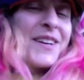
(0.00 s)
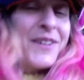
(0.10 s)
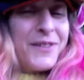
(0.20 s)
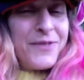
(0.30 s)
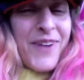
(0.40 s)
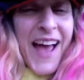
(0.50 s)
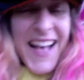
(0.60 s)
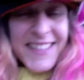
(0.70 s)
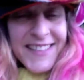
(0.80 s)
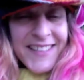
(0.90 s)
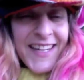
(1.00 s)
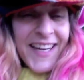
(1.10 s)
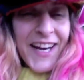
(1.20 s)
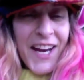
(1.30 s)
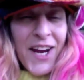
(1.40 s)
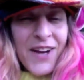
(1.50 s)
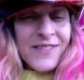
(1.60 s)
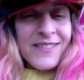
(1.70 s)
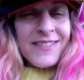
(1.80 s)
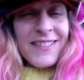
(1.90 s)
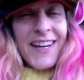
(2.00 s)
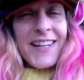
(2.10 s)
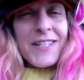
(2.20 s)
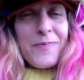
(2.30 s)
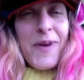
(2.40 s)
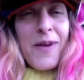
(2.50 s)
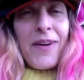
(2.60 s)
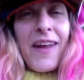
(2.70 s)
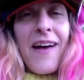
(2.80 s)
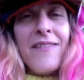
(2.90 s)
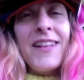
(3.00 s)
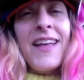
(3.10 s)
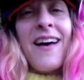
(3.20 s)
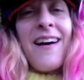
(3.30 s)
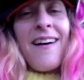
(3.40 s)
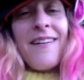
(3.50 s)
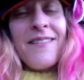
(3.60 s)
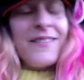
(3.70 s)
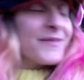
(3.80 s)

Caressing you in the spirit of love.